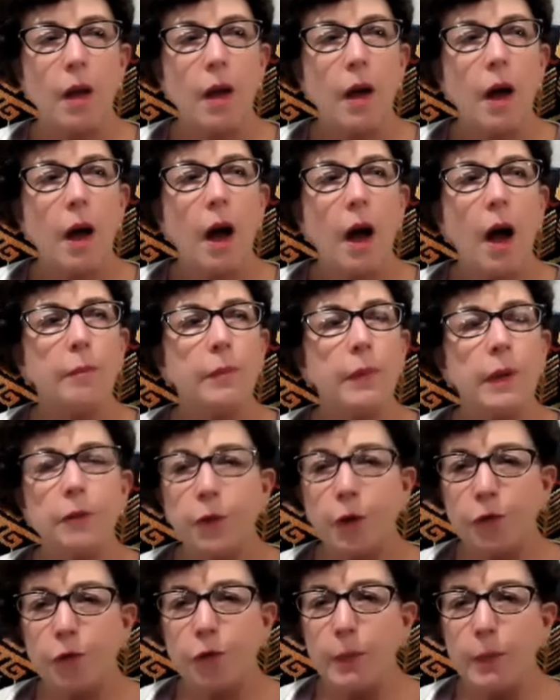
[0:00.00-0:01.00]
In
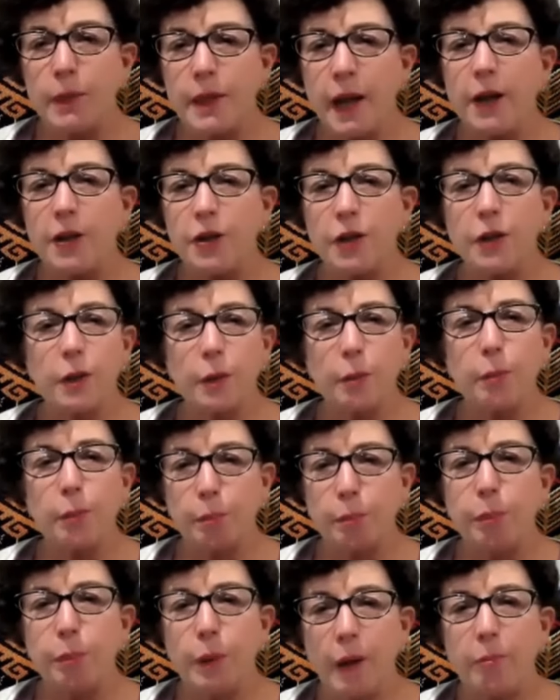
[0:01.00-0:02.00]
fermentation,
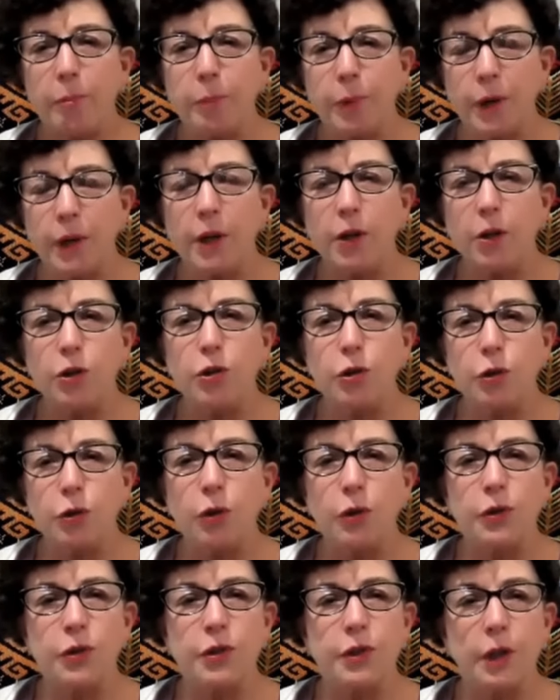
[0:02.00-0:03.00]
we have pretty good
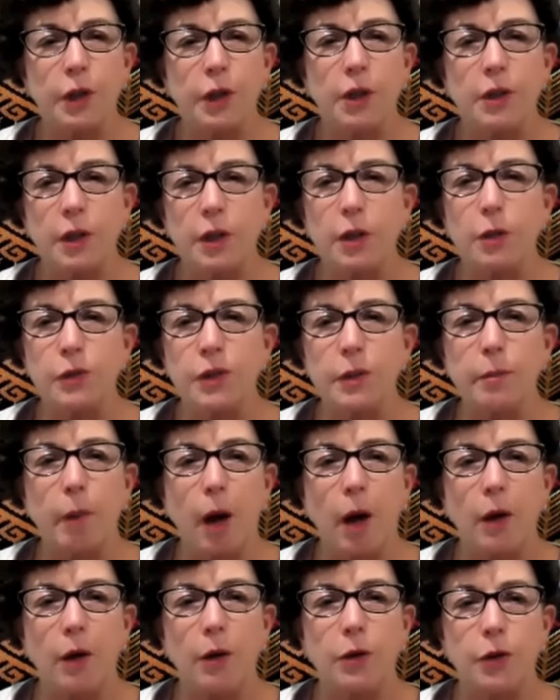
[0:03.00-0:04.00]
tools to continuously
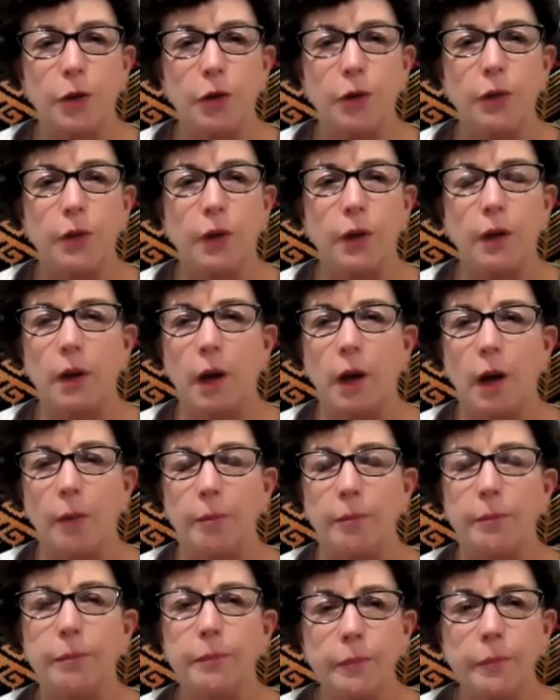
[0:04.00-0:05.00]
monitor
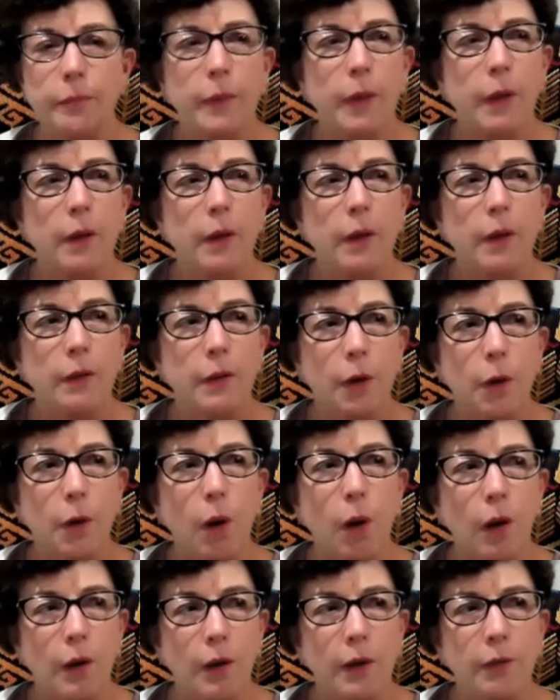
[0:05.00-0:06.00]
the
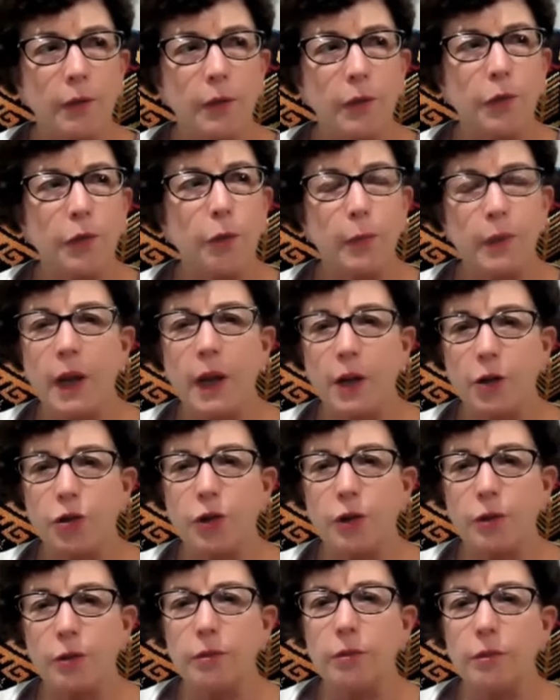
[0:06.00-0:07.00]
quality of the
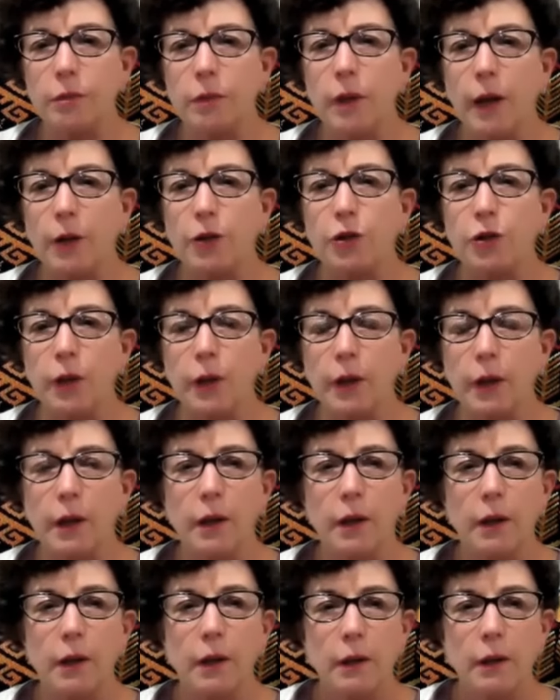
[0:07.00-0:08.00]
fermentation, actually.
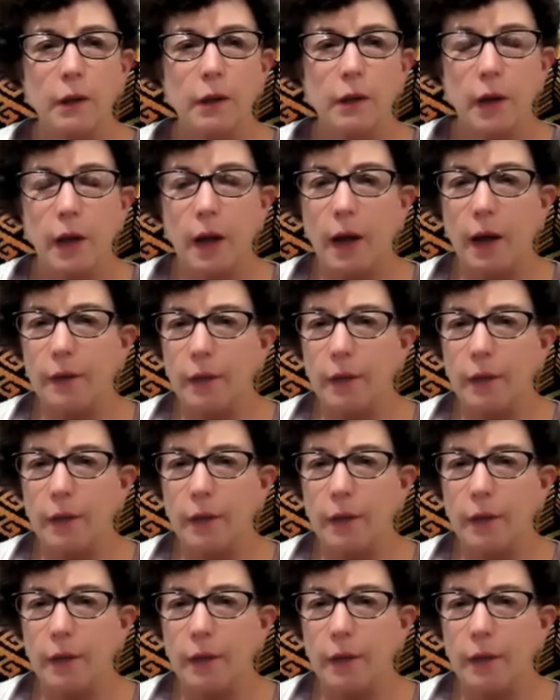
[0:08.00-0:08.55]
Yeah,